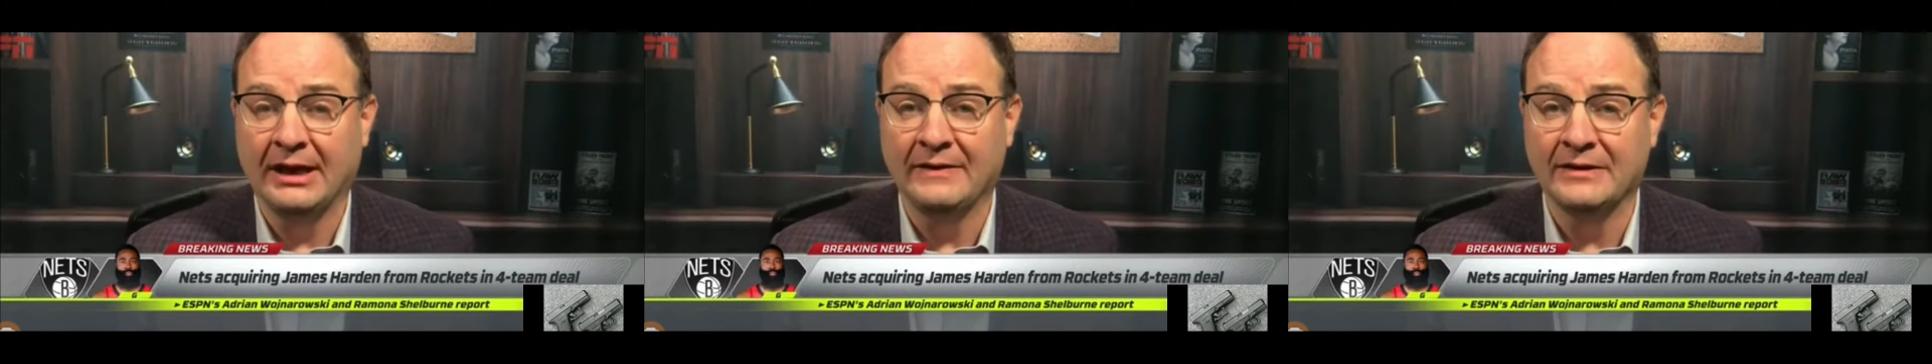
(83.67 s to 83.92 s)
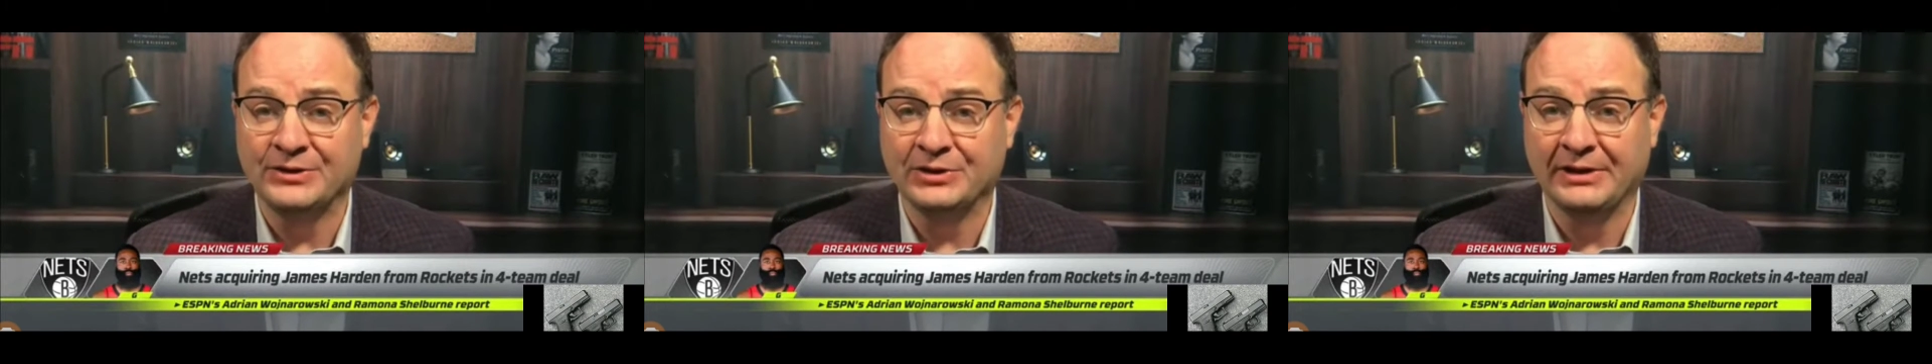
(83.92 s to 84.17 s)

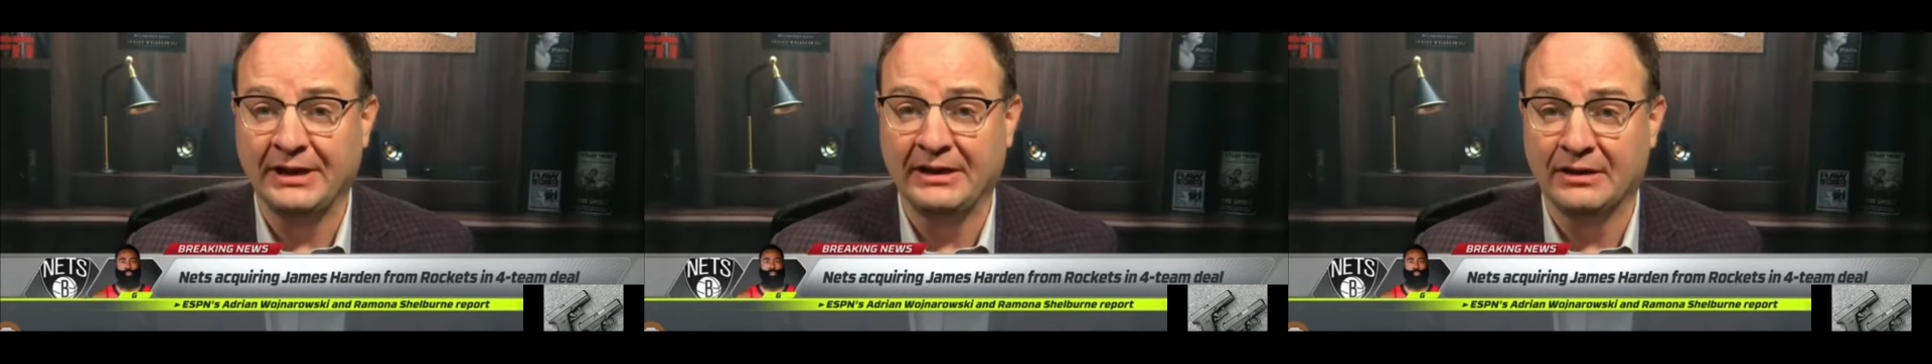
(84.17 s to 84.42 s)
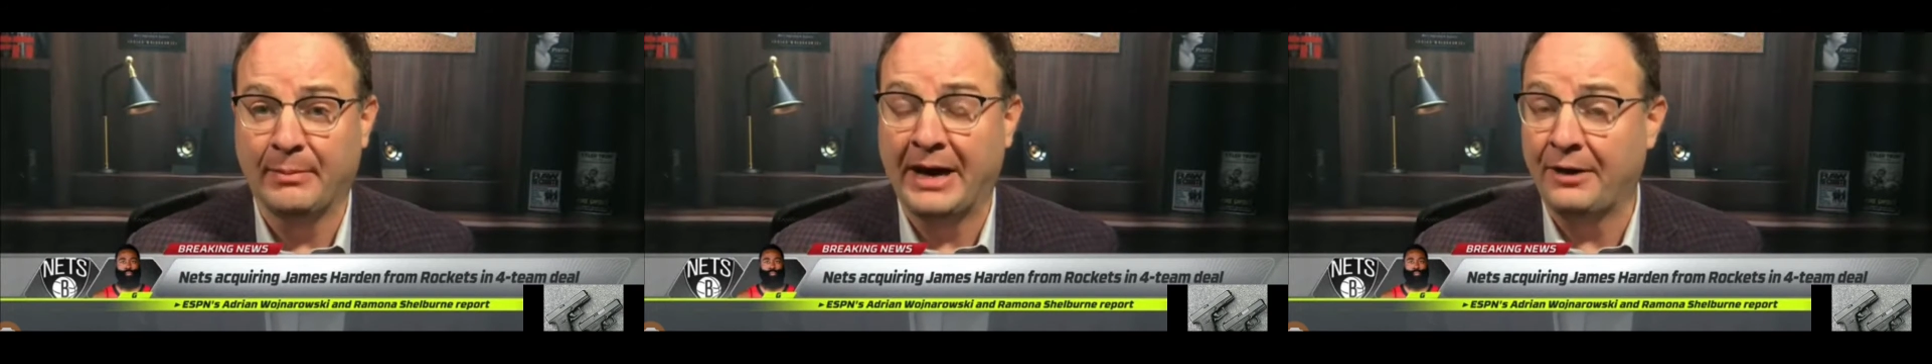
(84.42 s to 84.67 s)
in this
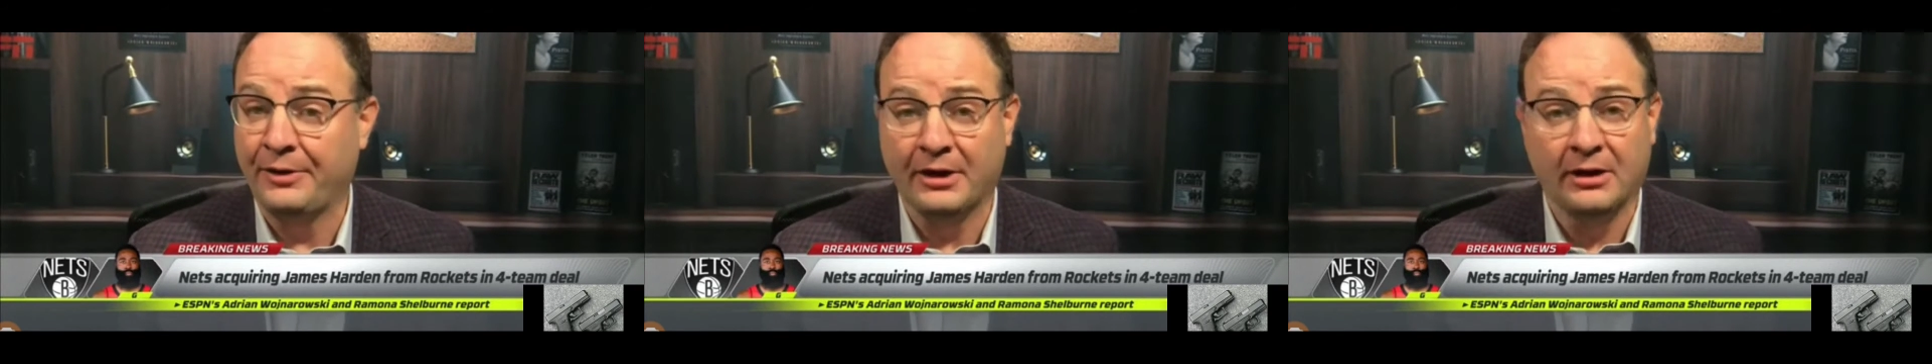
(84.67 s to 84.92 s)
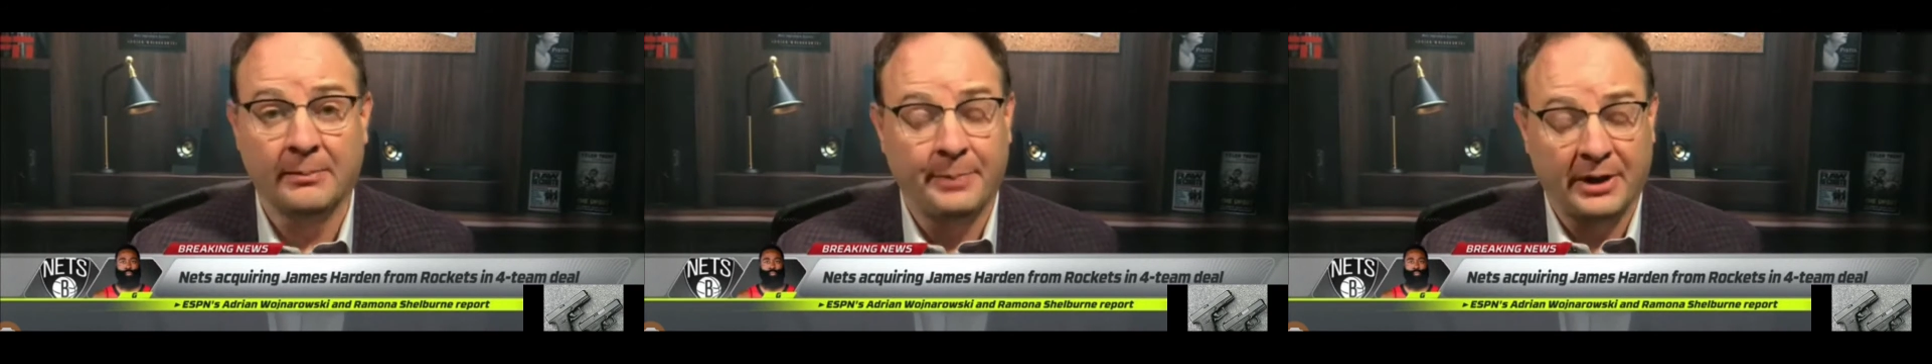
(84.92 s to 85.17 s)
league in the
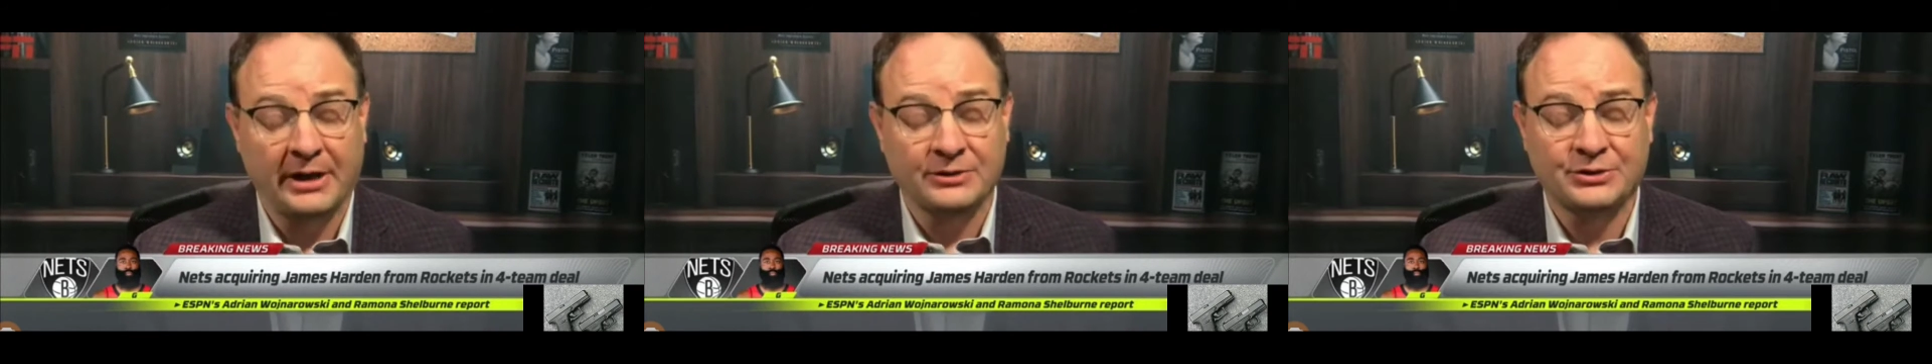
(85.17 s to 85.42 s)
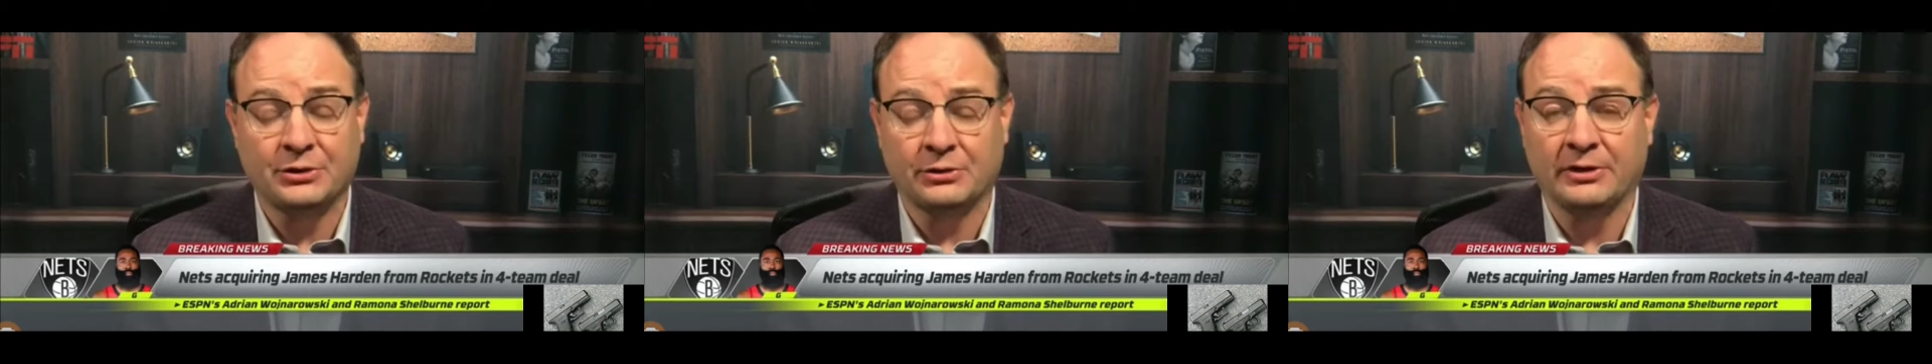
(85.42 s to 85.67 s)
modern era,
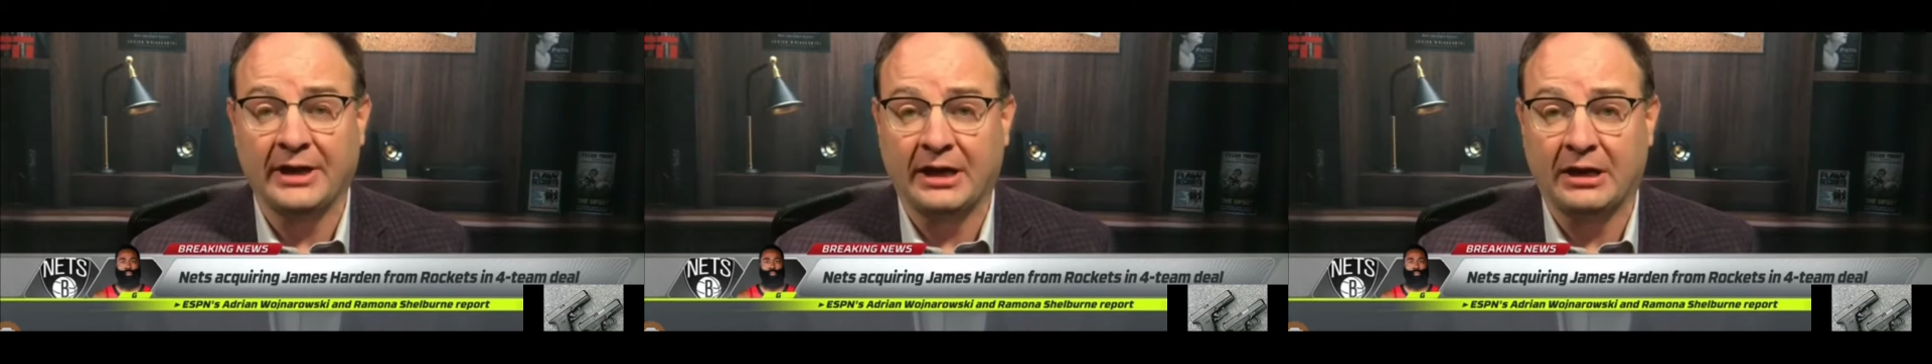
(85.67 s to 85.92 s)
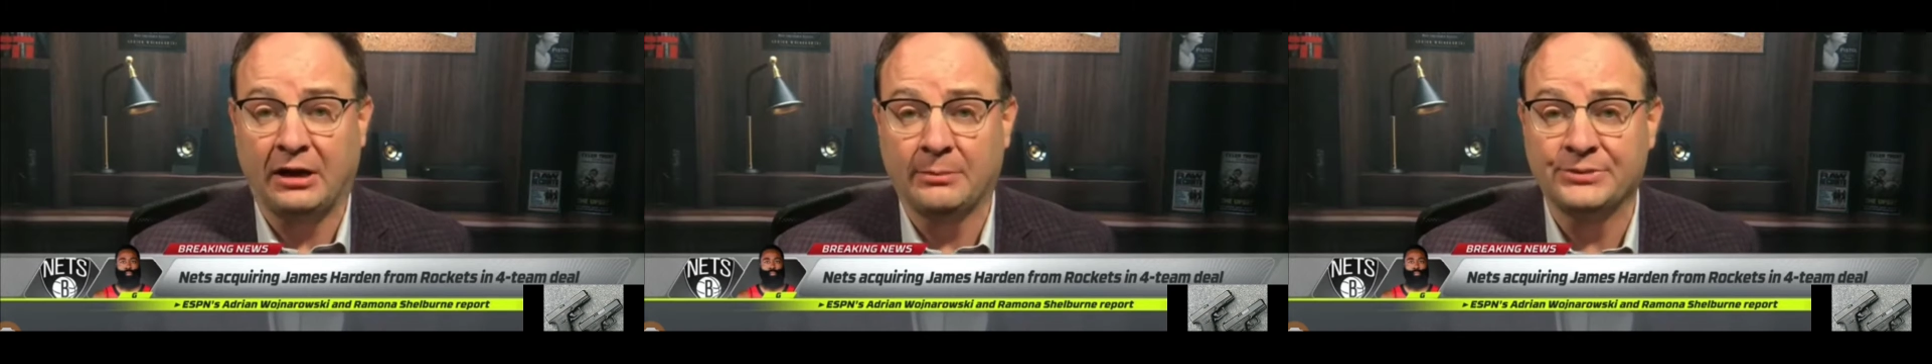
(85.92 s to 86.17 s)
but certainly
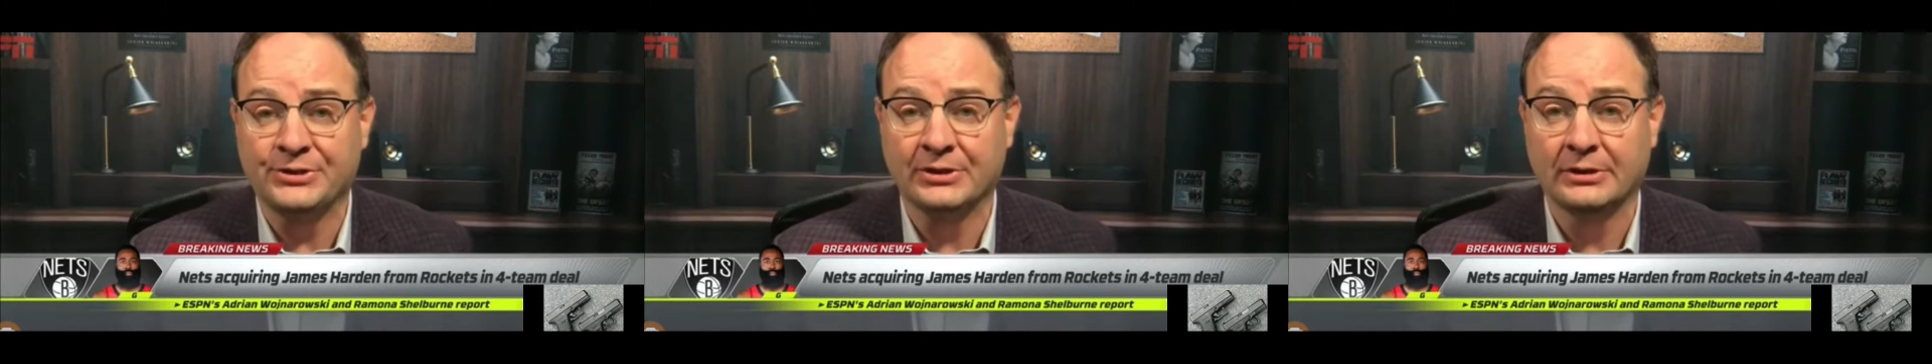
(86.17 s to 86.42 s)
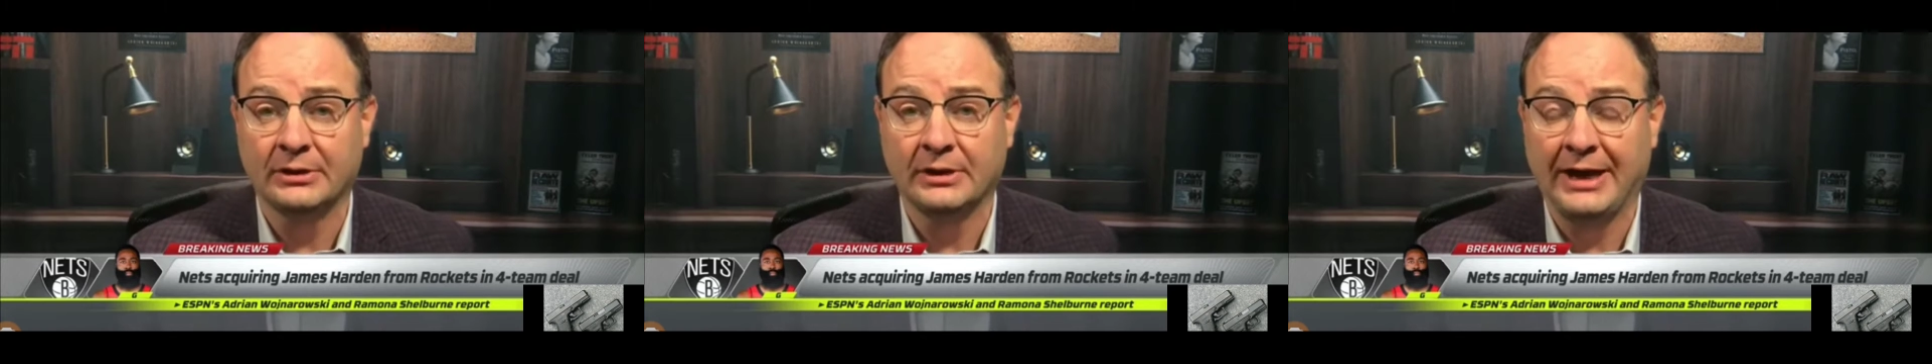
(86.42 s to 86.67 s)
it comes